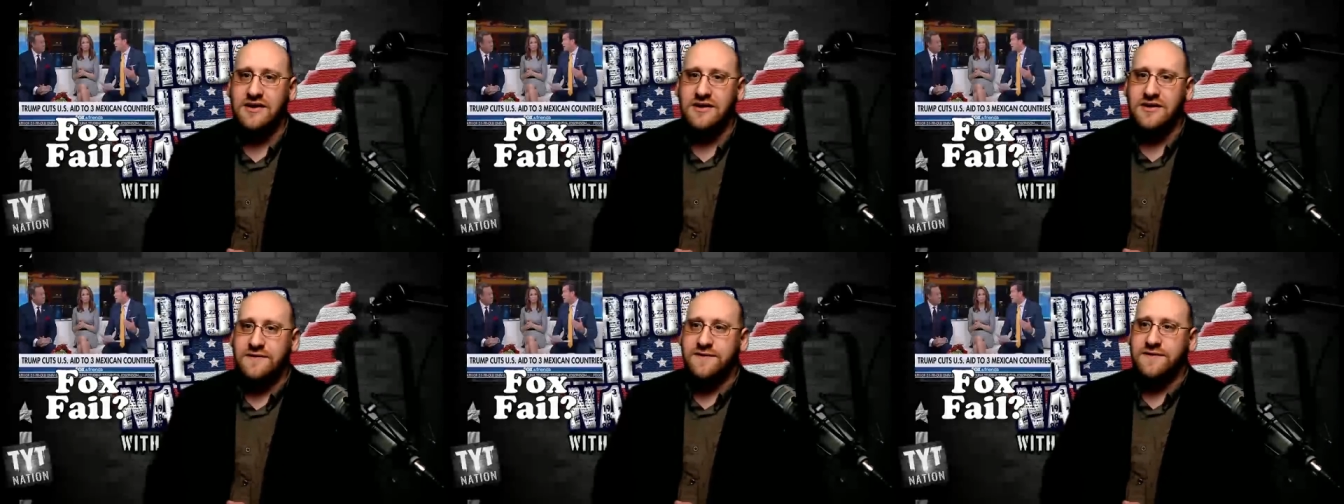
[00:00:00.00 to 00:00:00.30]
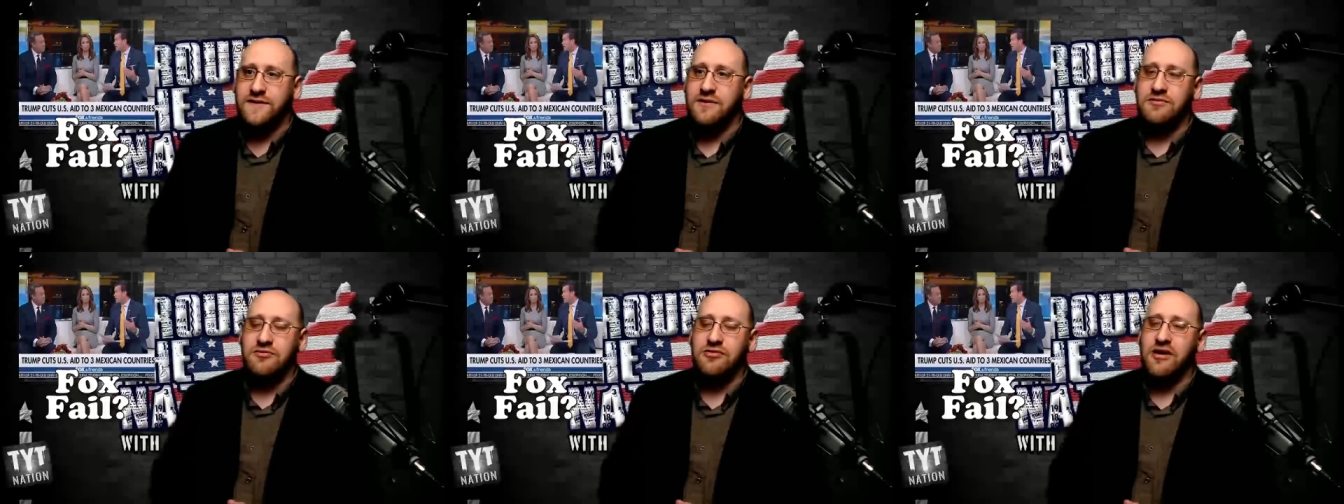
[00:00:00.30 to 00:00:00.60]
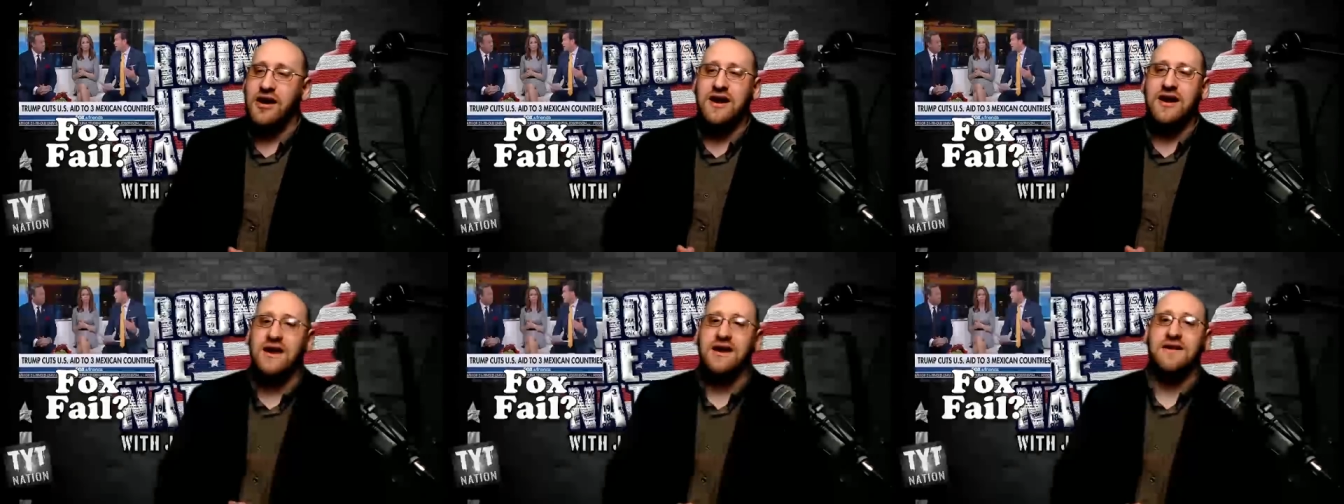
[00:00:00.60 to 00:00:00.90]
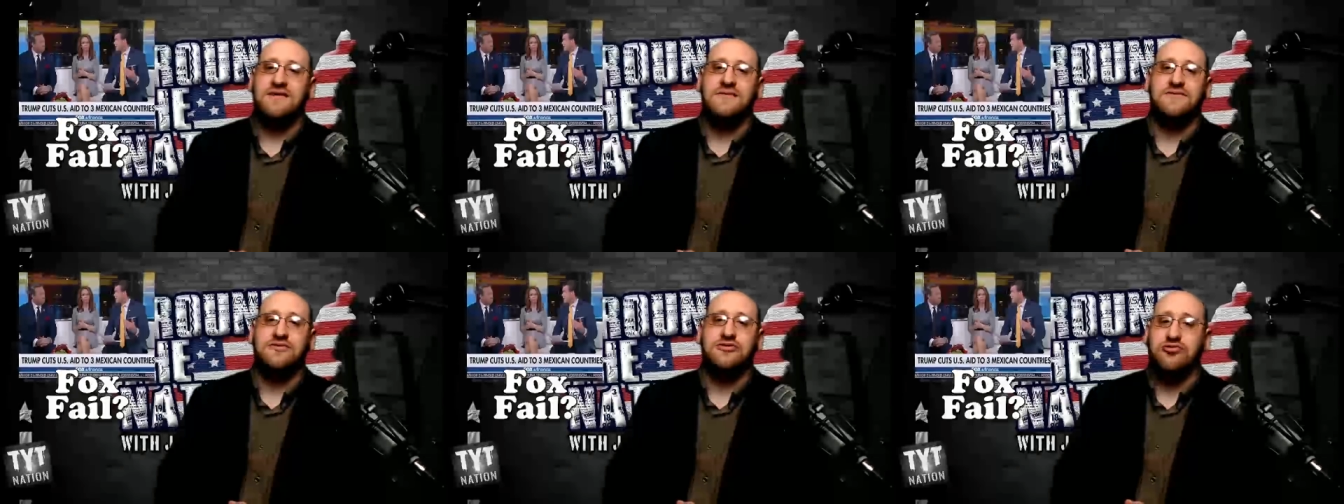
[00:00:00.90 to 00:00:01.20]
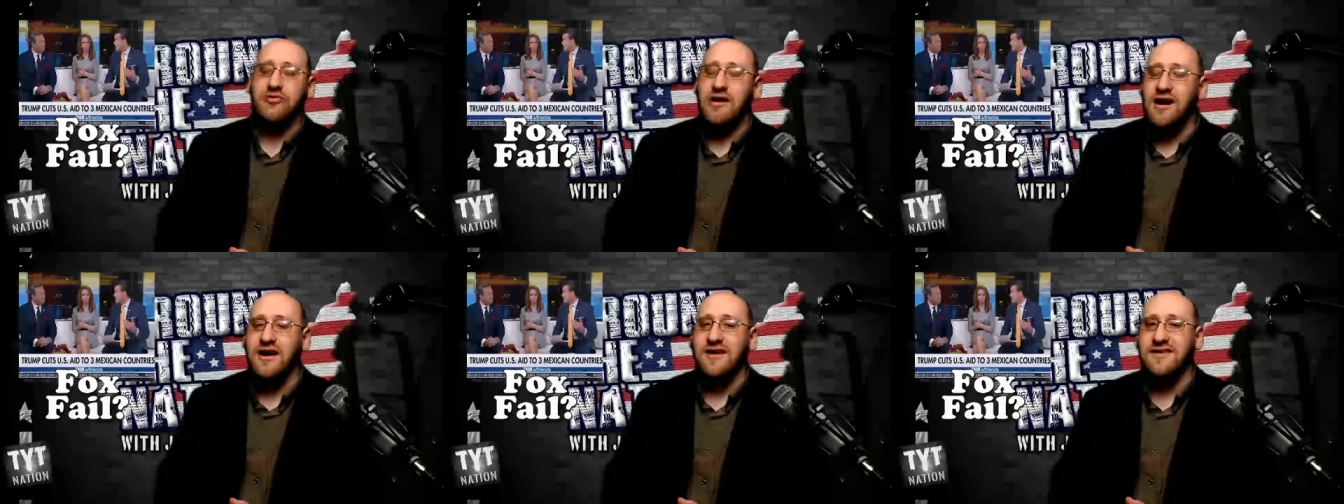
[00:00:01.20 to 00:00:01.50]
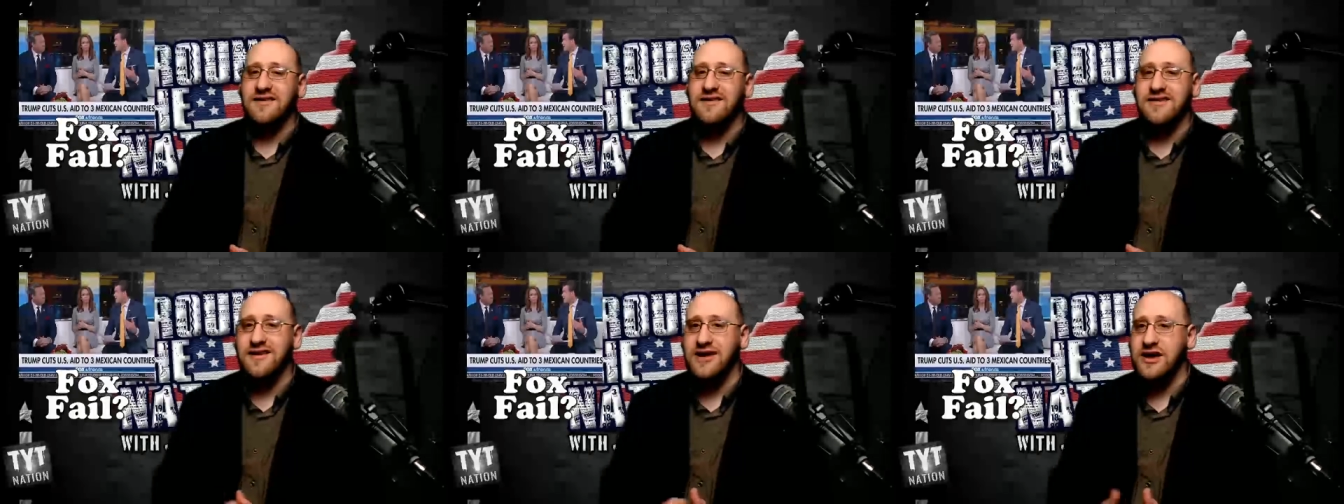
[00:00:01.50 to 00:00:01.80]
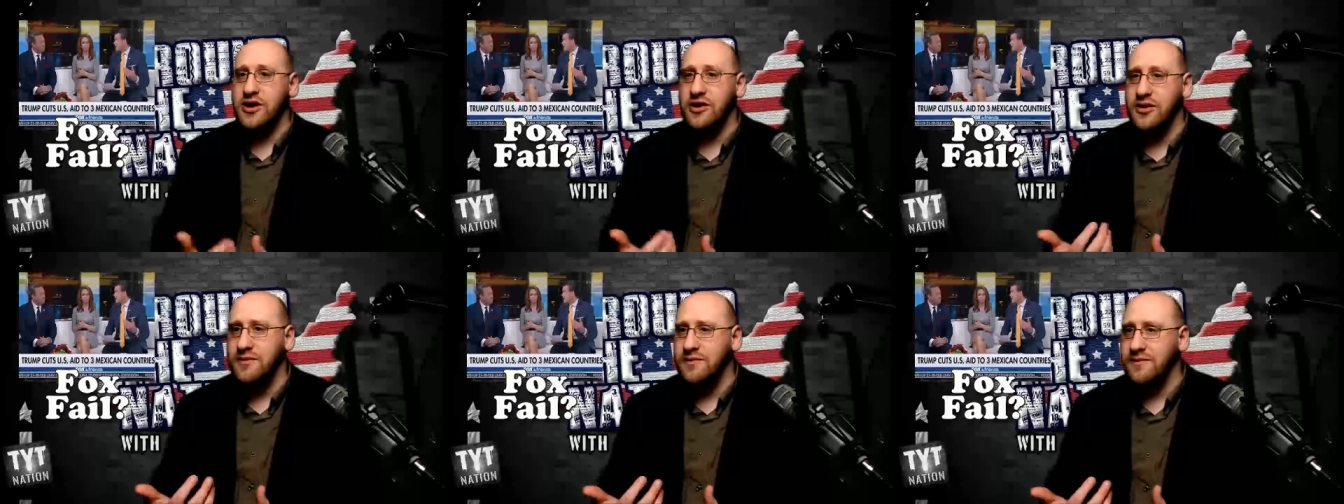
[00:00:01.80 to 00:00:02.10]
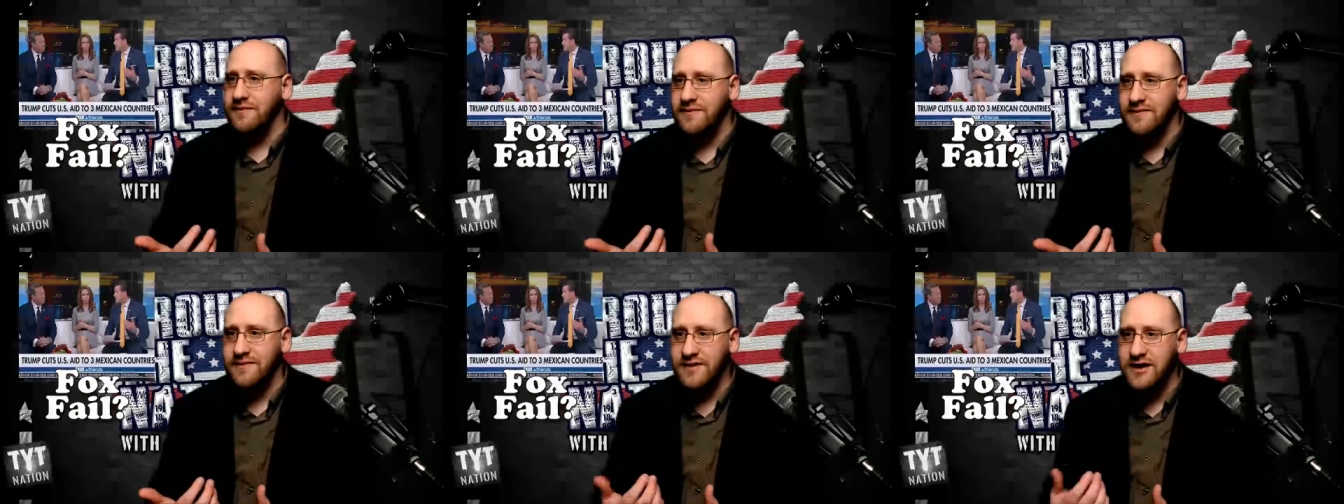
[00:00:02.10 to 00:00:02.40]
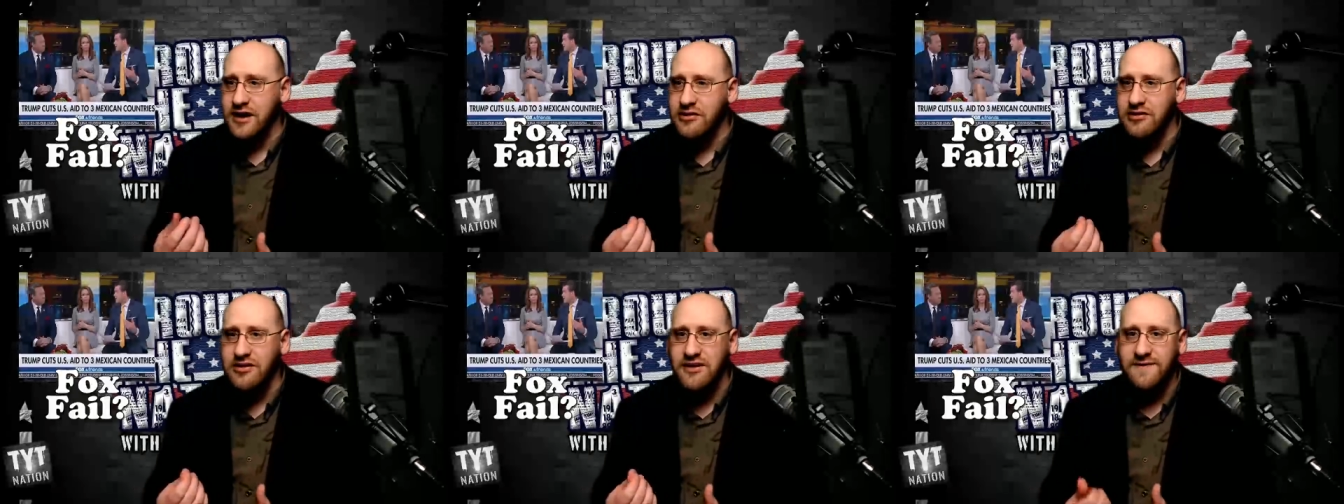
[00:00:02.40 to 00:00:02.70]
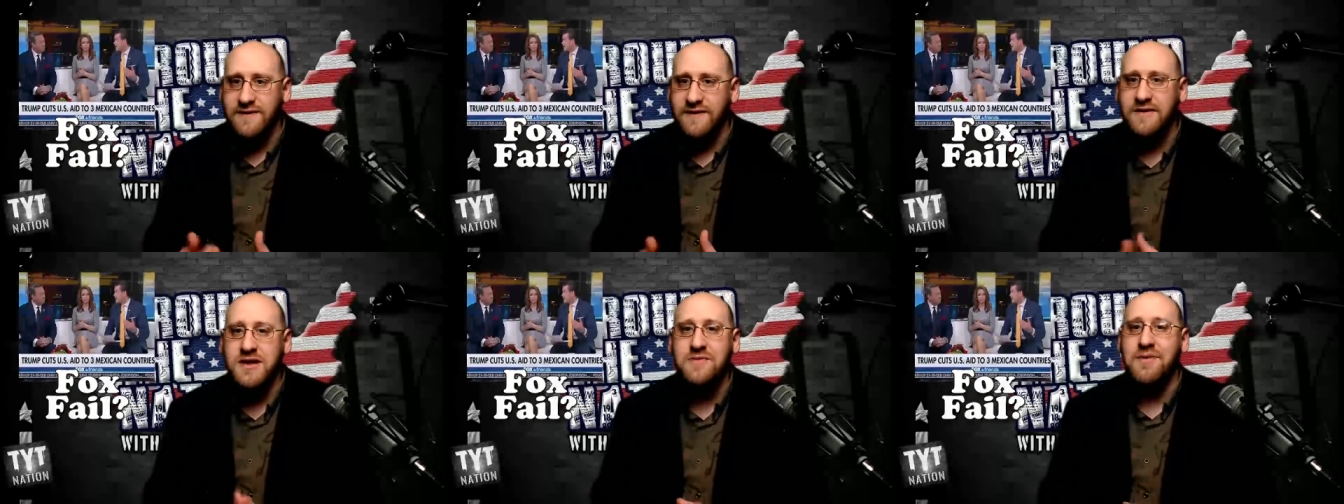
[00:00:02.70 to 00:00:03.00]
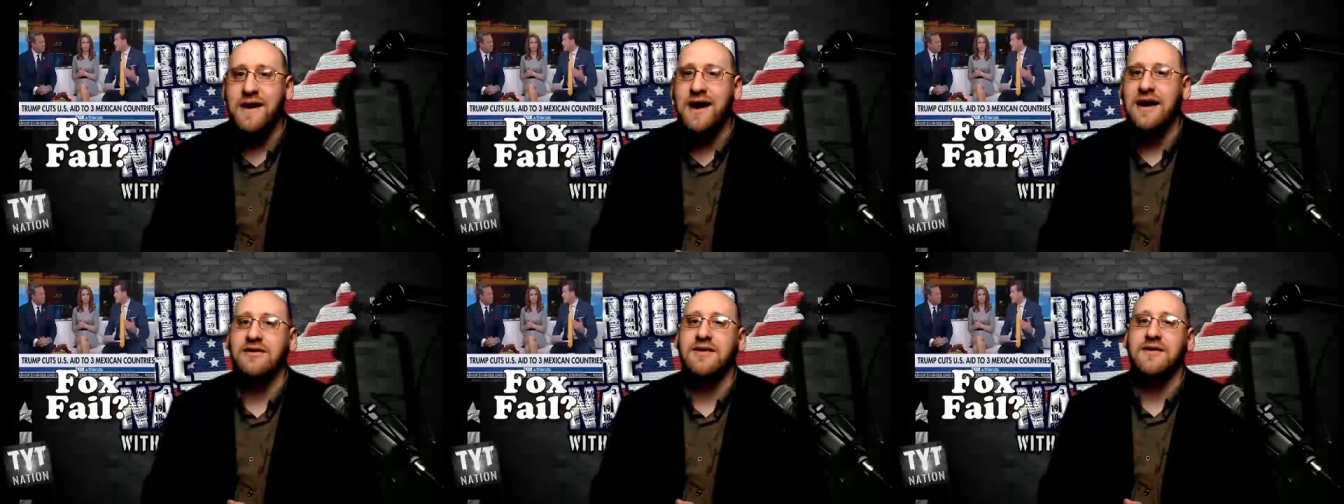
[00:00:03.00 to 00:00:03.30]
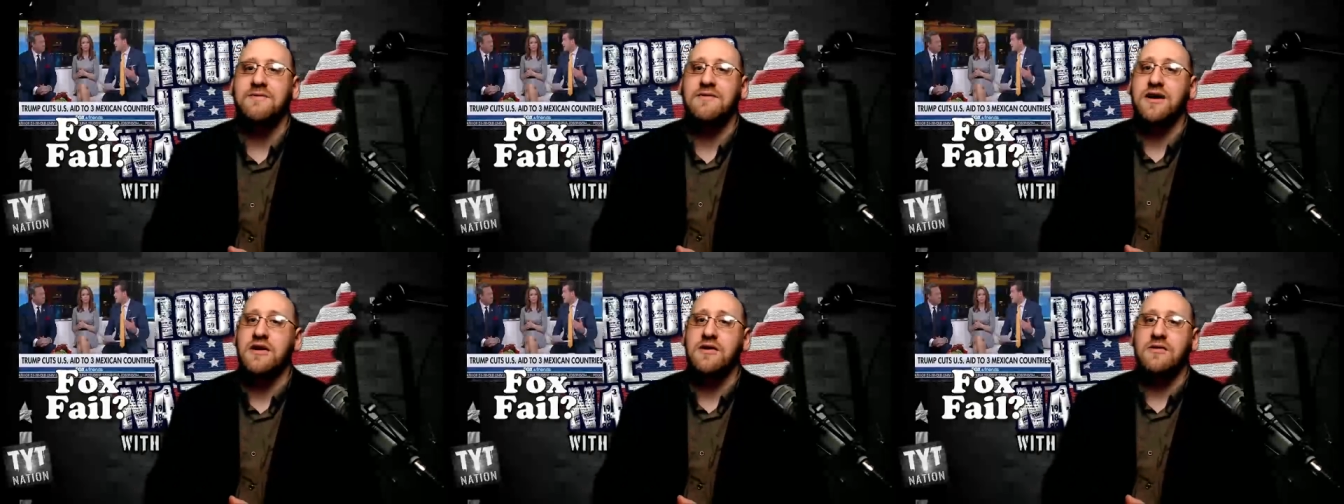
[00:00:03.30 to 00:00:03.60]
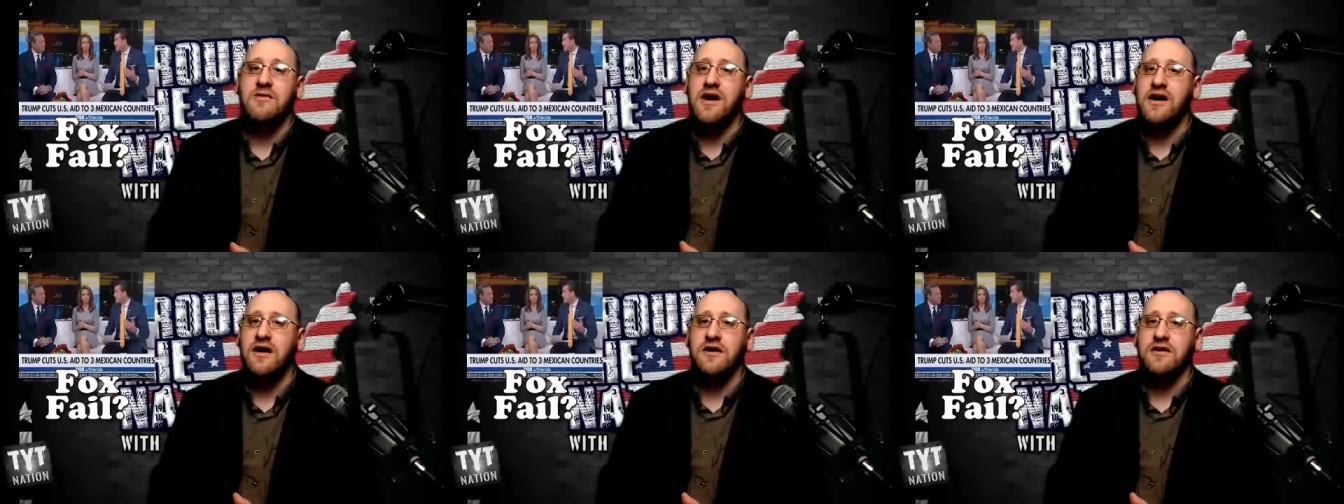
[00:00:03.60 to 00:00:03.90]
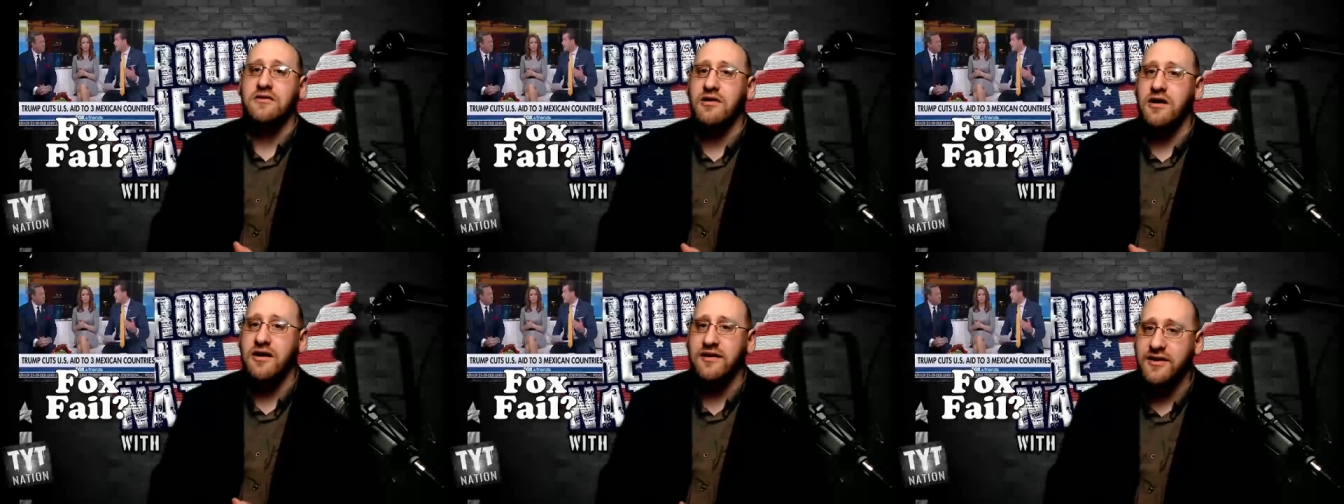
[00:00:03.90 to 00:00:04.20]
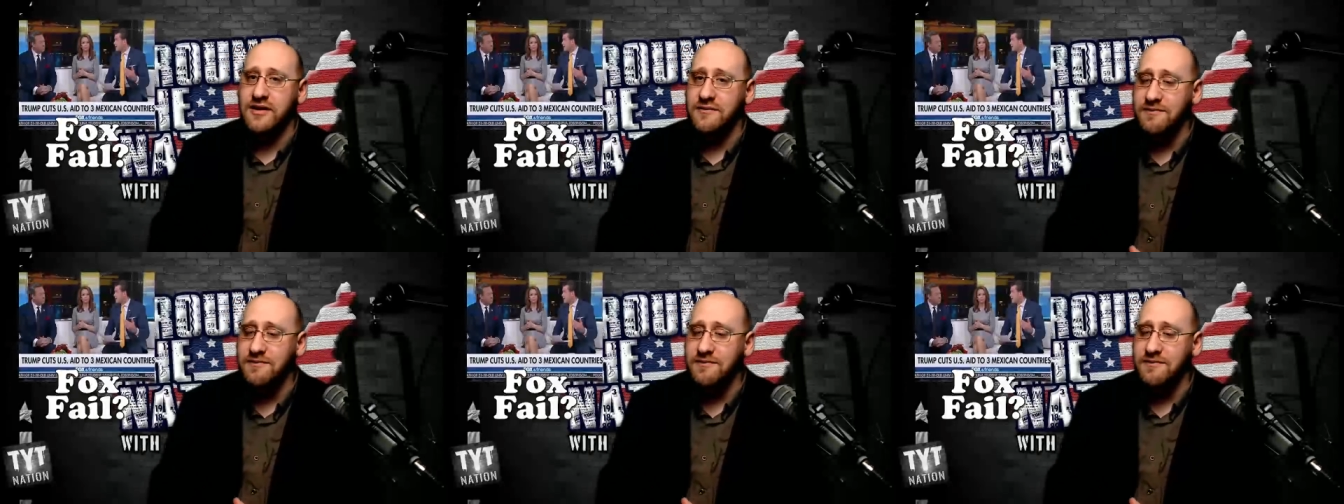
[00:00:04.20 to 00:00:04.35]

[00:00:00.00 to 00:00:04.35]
from running drugs, you know, carrying 50 pounds of marijuana across the,